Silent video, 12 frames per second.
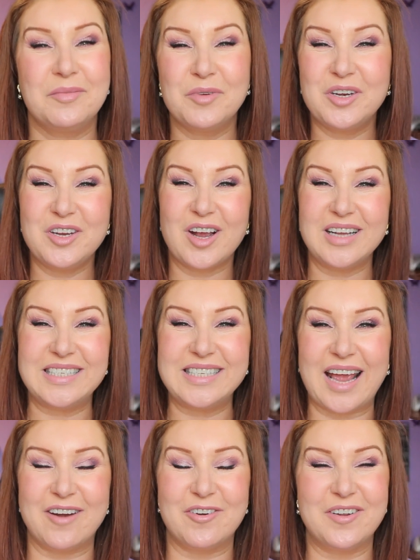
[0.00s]
Good morning, you guys, it's
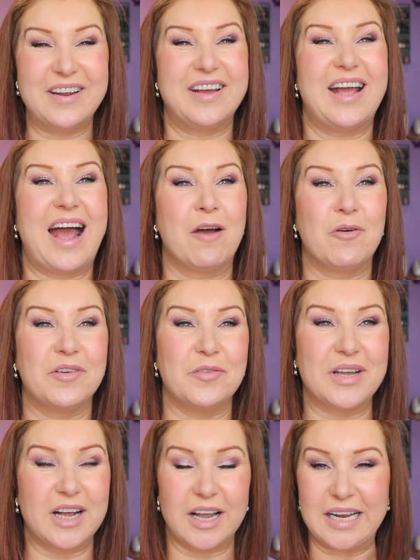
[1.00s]
Karen. How
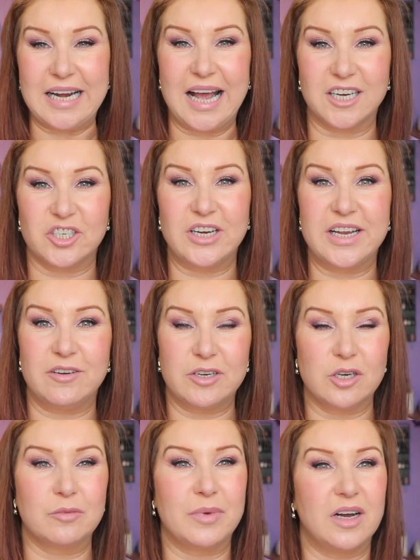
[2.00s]
ironic, I can actually hear a
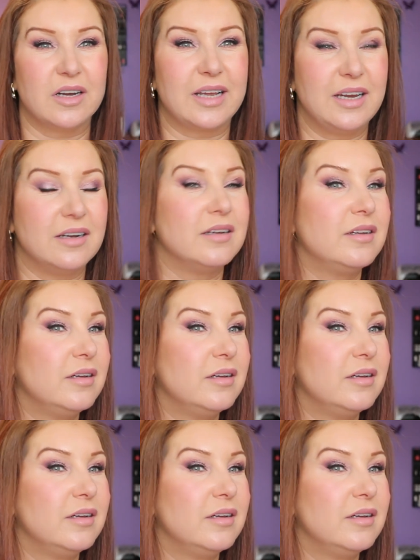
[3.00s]
dog barking.